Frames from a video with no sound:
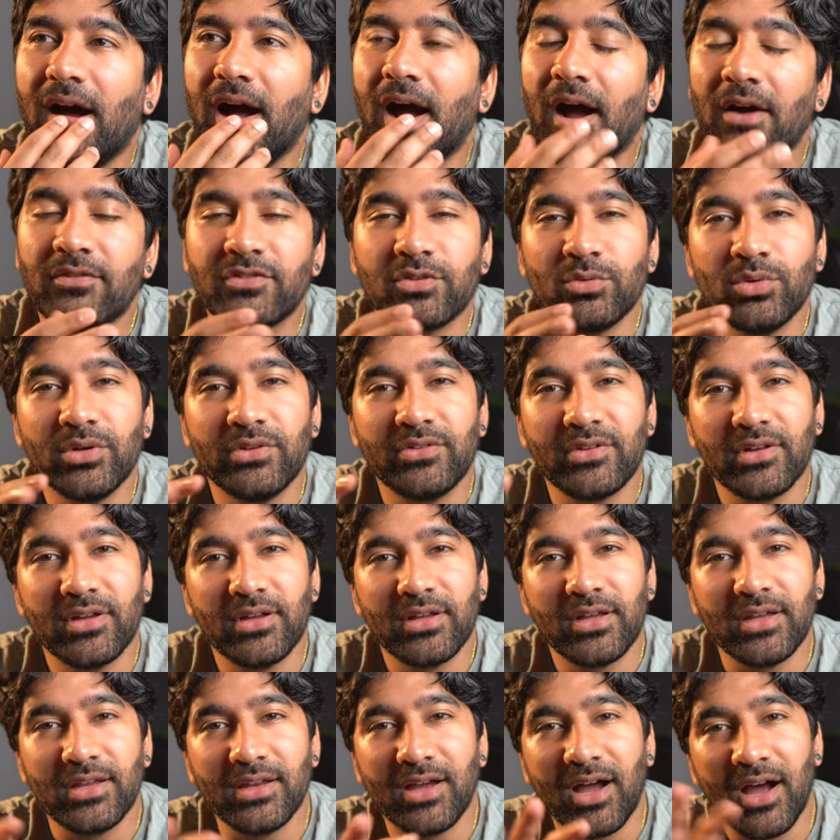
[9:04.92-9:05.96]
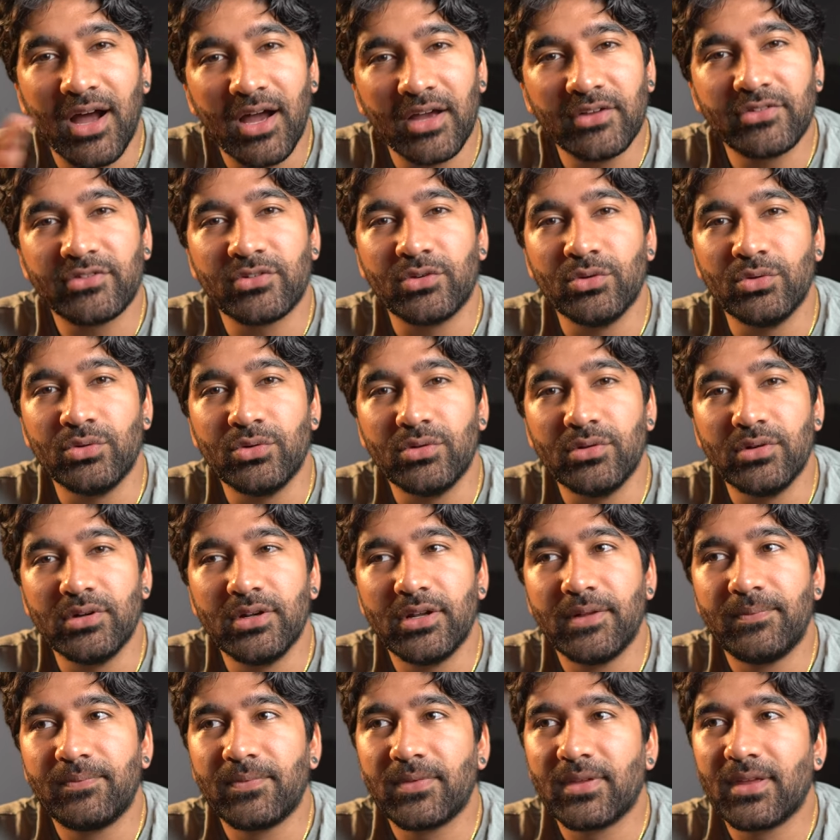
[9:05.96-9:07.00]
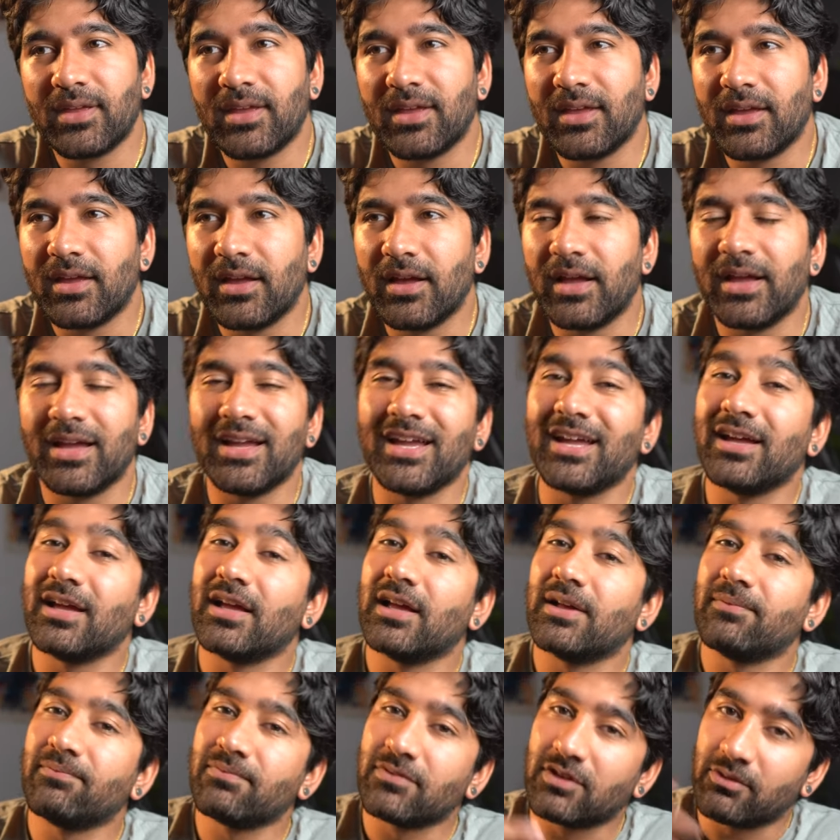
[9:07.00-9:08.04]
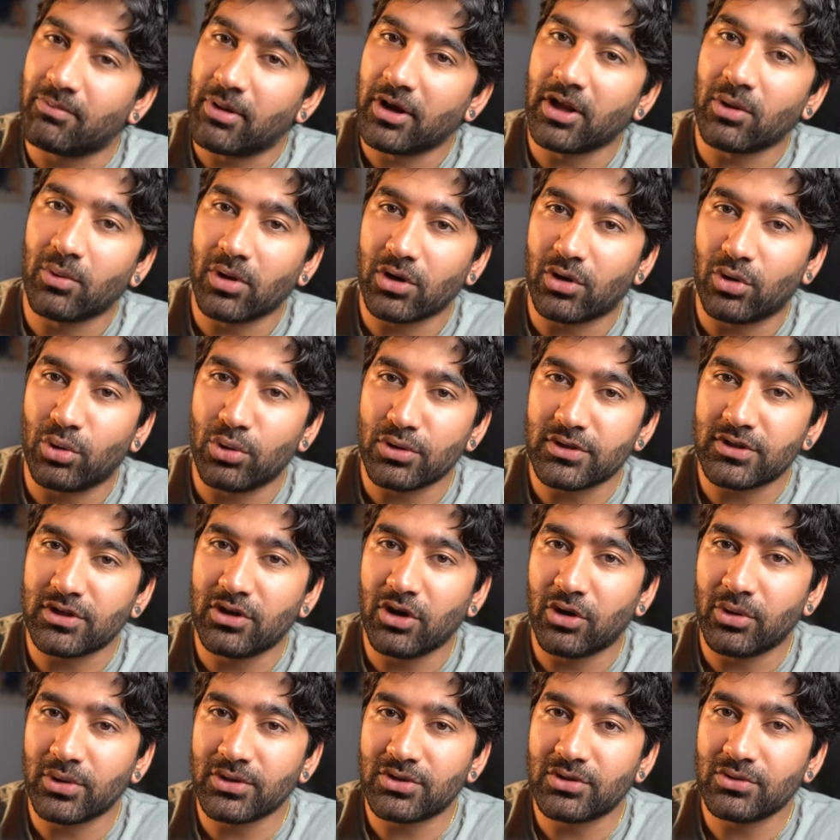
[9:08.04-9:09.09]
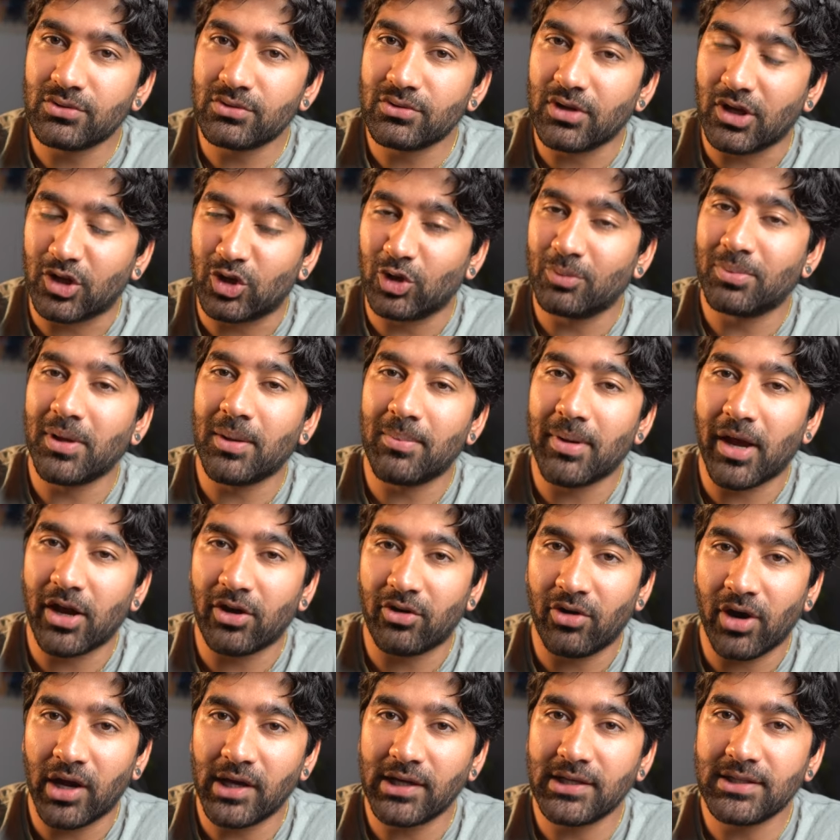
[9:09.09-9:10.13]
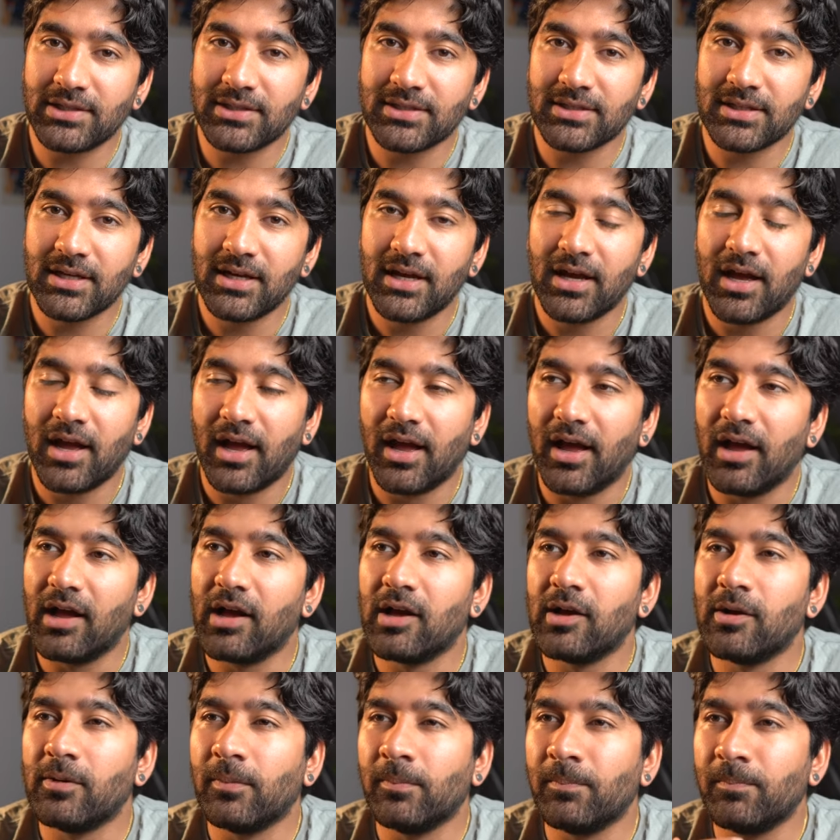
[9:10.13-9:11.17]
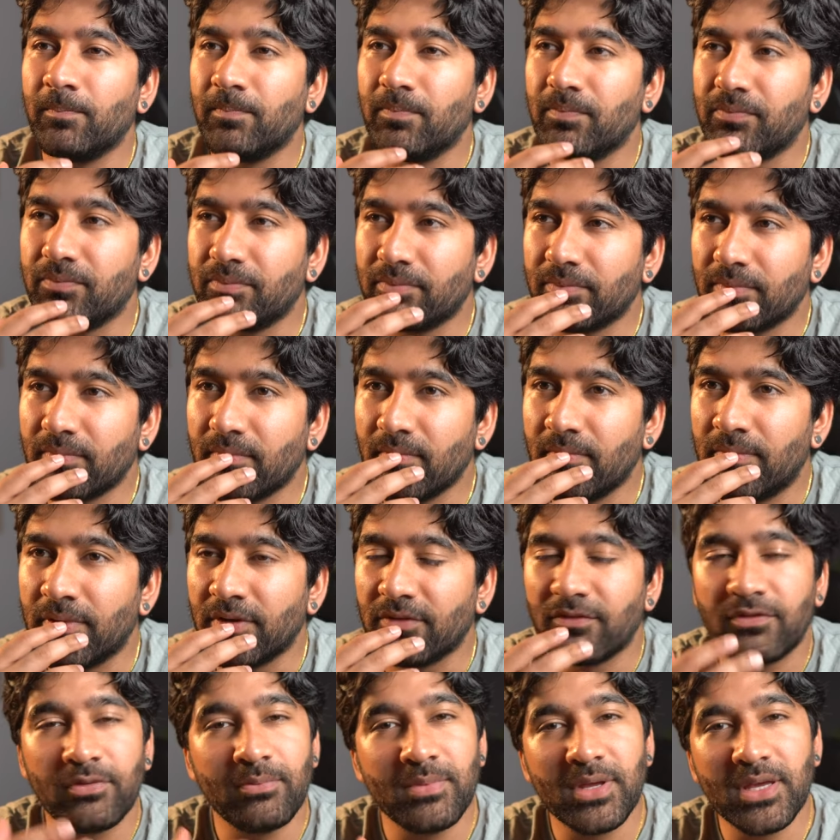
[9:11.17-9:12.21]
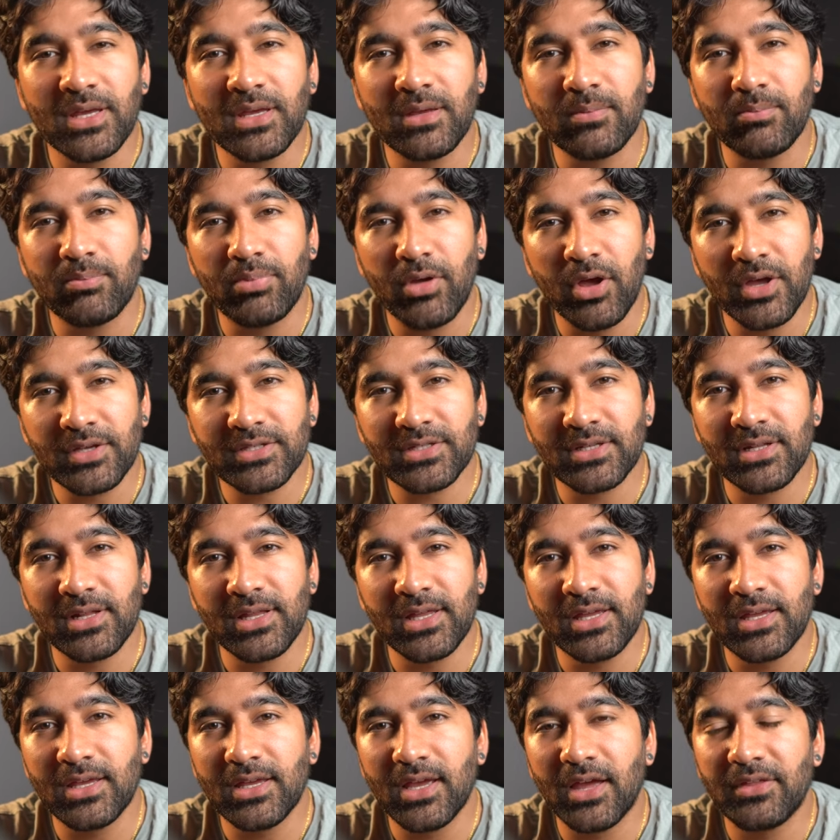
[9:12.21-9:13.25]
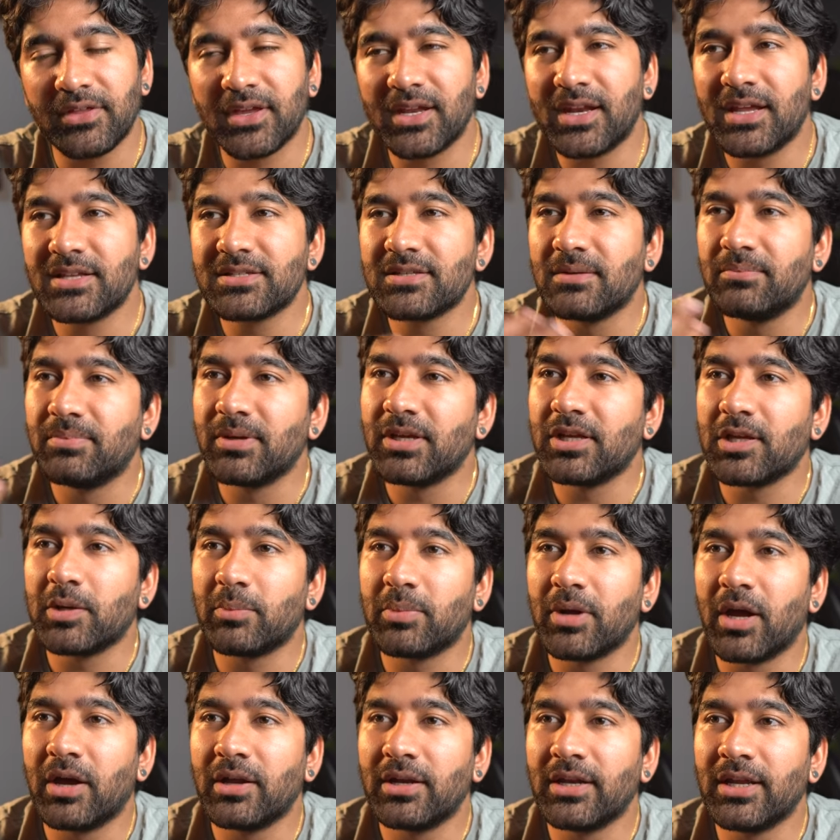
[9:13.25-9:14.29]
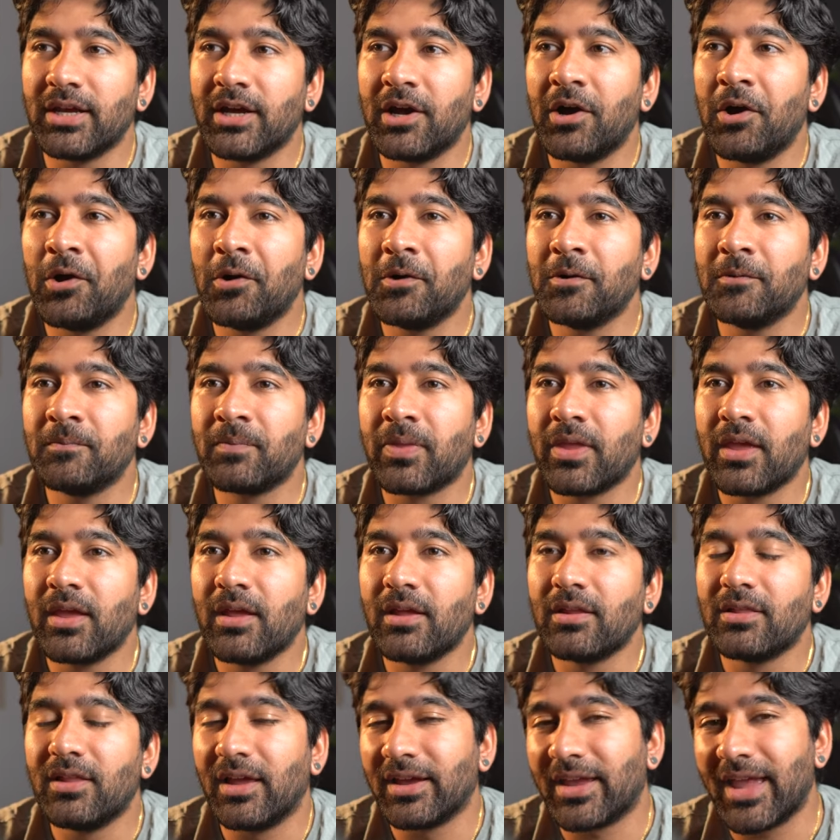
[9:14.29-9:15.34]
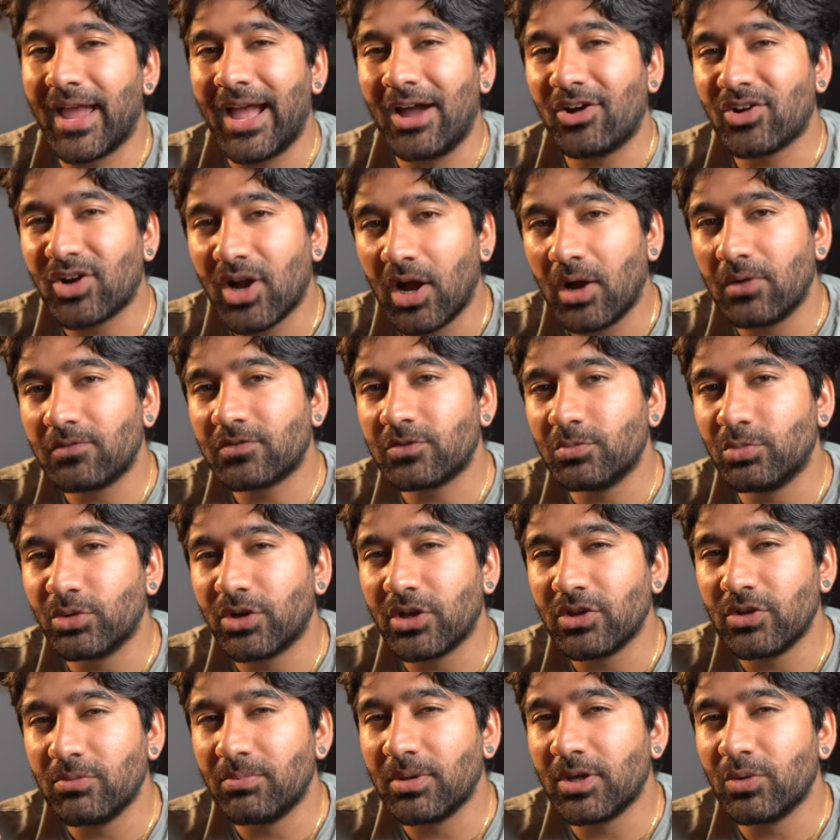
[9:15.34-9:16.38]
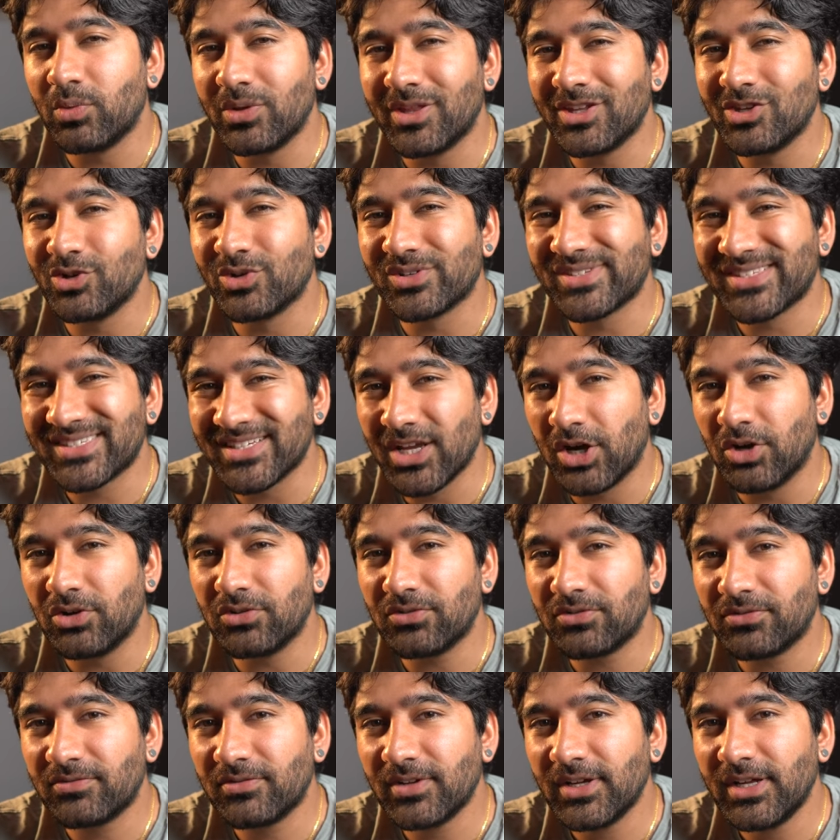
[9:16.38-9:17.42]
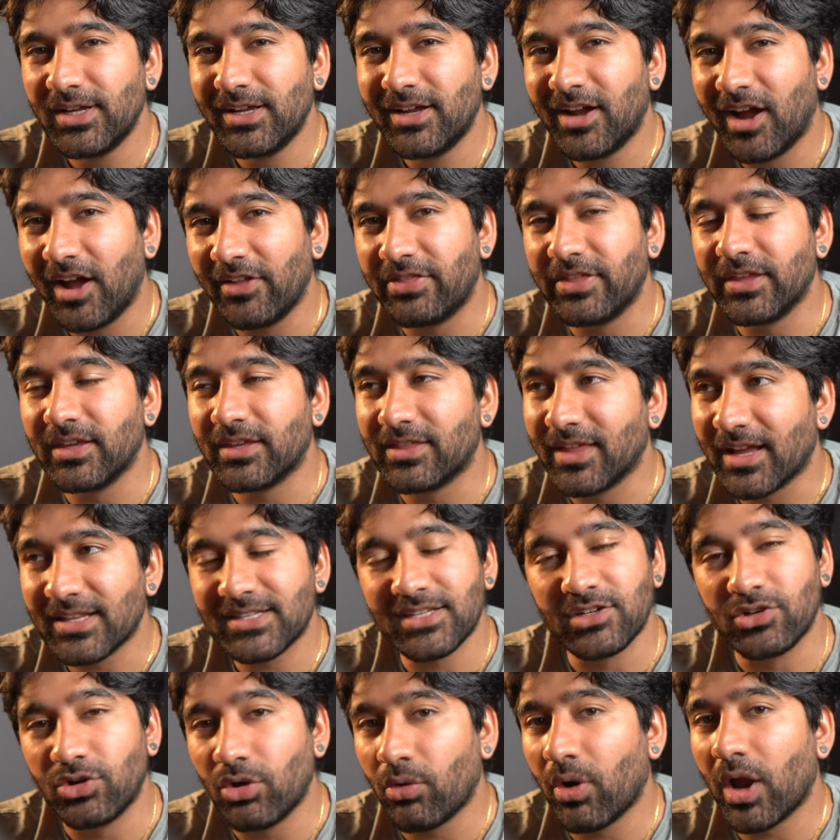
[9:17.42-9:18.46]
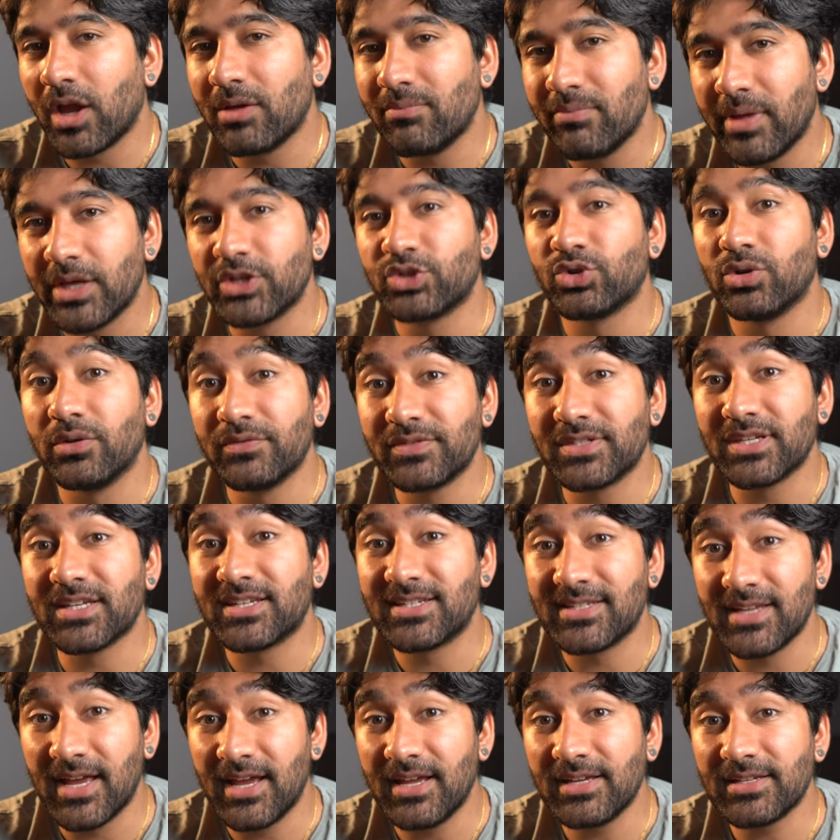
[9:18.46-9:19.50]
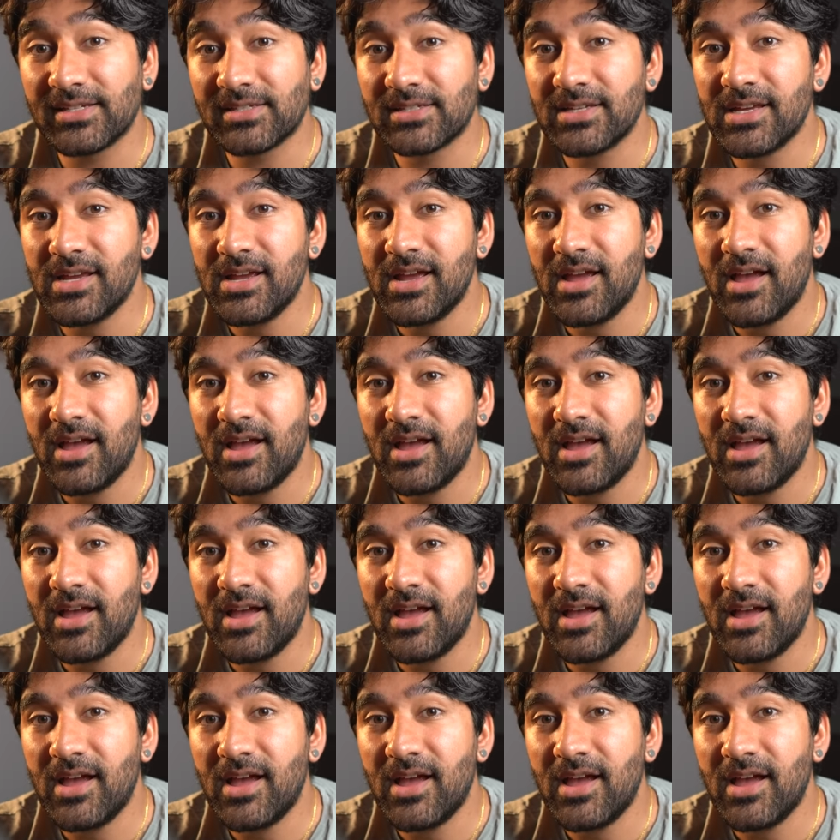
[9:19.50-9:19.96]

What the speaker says: afterwards in high school, depending on what course you go into, it could be about grades. But for me personally, I think it ends up being about now, like how comfortable can you be within yourself? I think that's a great measure of success.